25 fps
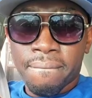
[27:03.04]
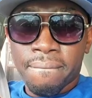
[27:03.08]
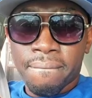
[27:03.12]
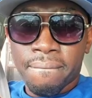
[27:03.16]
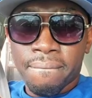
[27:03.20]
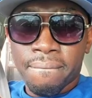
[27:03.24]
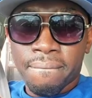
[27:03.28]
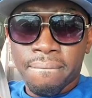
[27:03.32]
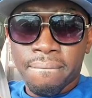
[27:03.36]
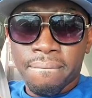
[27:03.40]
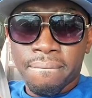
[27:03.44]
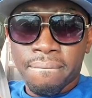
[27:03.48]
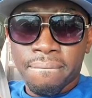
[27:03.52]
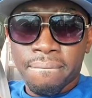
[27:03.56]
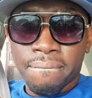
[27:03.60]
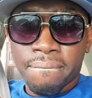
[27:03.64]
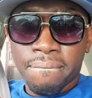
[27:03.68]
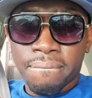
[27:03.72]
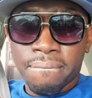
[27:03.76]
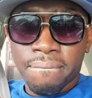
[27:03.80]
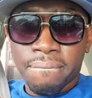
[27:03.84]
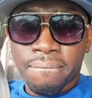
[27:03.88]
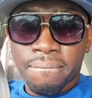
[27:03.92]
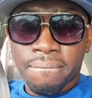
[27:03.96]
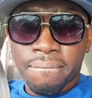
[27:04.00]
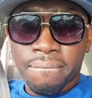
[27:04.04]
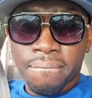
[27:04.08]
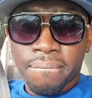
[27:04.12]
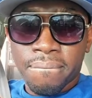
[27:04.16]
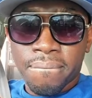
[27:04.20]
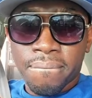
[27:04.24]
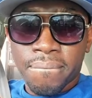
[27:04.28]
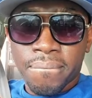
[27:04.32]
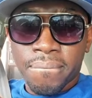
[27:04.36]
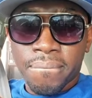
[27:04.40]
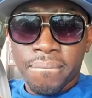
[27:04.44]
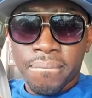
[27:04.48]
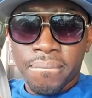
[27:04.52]

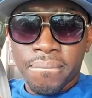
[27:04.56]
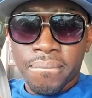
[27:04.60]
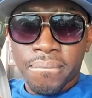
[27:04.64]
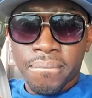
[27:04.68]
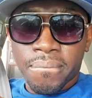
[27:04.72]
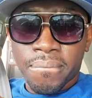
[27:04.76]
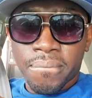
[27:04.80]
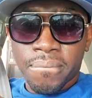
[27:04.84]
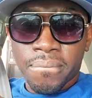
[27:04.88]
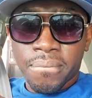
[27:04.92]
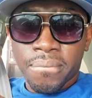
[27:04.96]
(no one is talking)